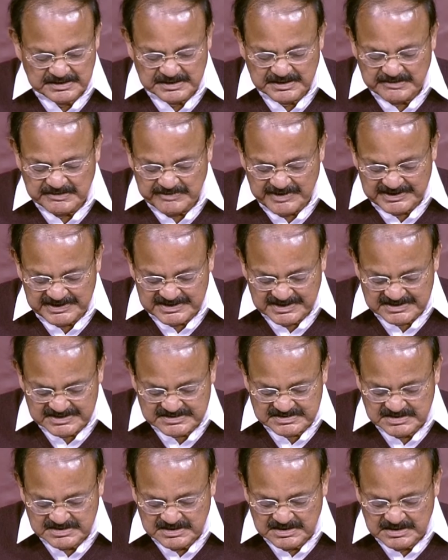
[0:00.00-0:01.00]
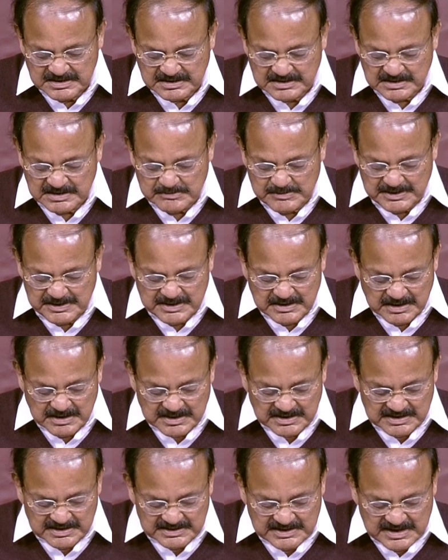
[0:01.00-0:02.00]
innovators, community
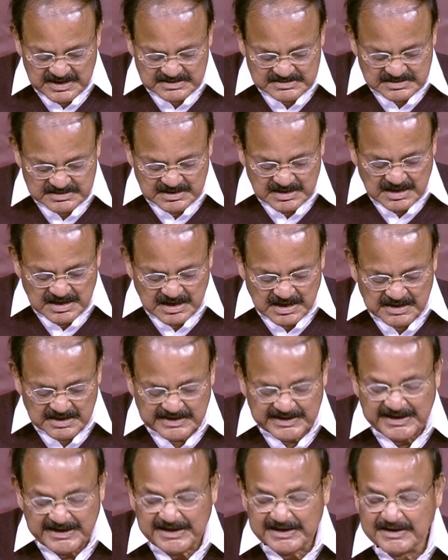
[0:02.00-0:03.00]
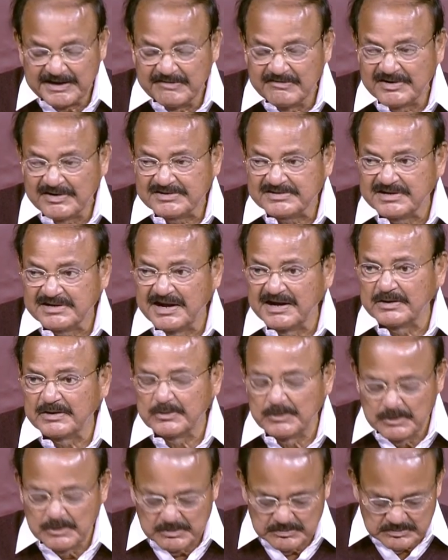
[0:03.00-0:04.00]
organizers, or caregivers at
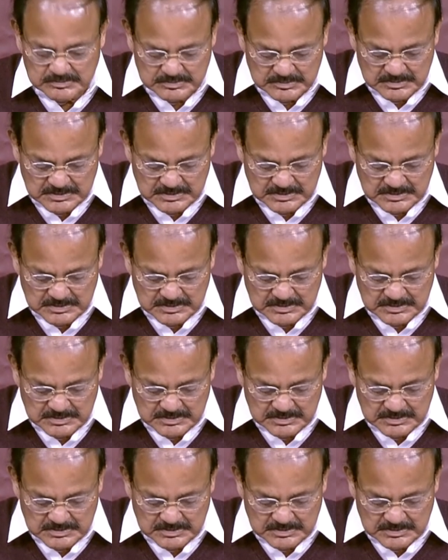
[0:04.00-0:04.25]
home.